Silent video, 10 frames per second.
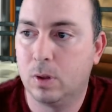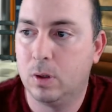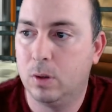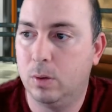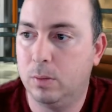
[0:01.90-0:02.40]

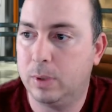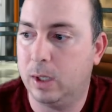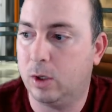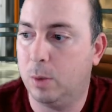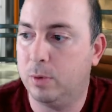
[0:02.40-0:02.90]
Well, got a
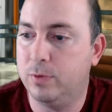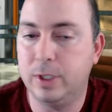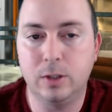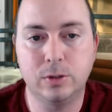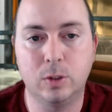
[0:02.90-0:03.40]
couple
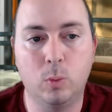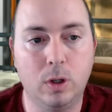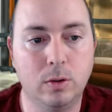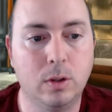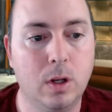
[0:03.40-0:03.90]
videos in
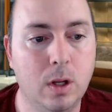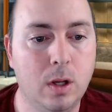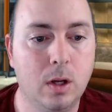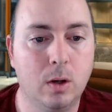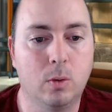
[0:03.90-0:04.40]
one.
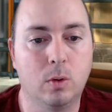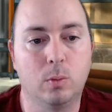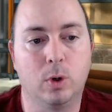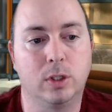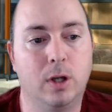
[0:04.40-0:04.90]

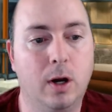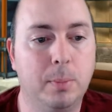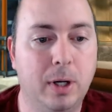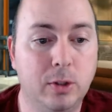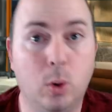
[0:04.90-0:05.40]
We're going to talk
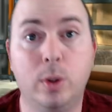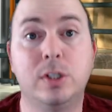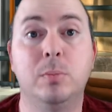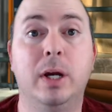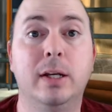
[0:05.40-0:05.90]
about
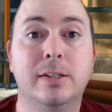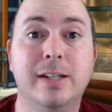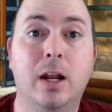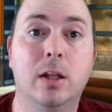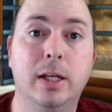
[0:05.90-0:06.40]
Deutsche Bank
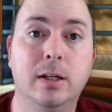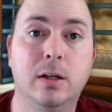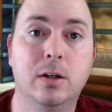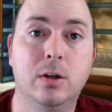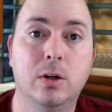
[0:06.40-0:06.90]
settling,
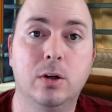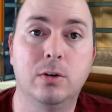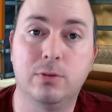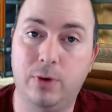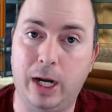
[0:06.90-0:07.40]

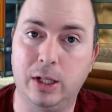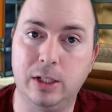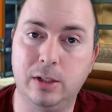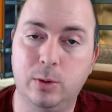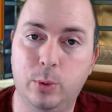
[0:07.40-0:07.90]

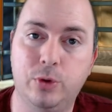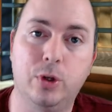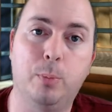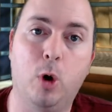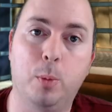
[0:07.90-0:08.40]
finally, with the
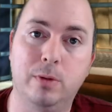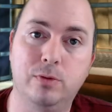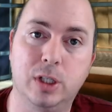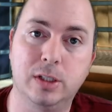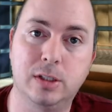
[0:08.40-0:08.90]
Department of
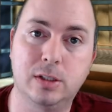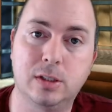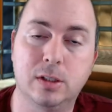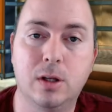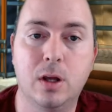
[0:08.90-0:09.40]
Justice.
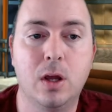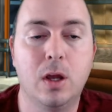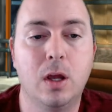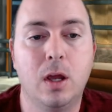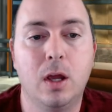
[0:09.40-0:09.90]

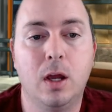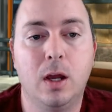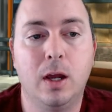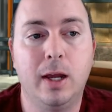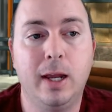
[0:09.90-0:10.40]

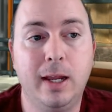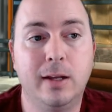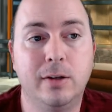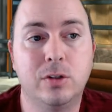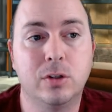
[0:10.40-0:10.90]

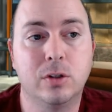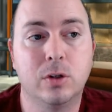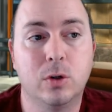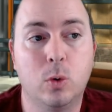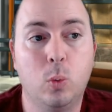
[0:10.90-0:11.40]
And
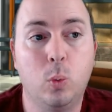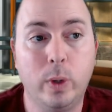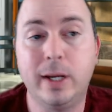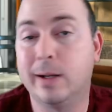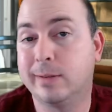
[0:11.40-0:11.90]
we're
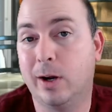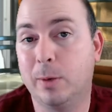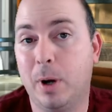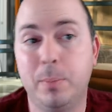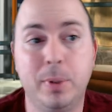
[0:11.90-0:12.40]
going to talk
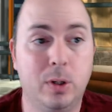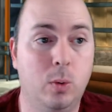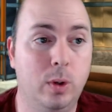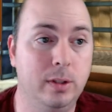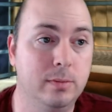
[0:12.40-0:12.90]
about
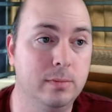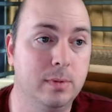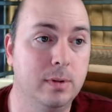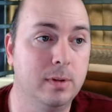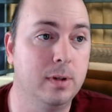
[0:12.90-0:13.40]
Bitcoin
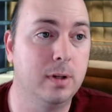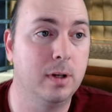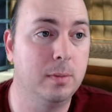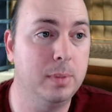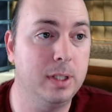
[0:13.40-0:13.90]

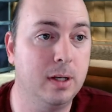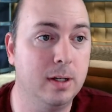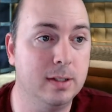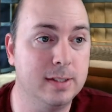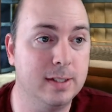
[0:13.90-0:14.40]

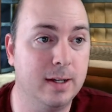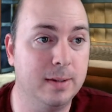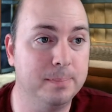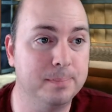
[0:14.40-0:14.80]
because, last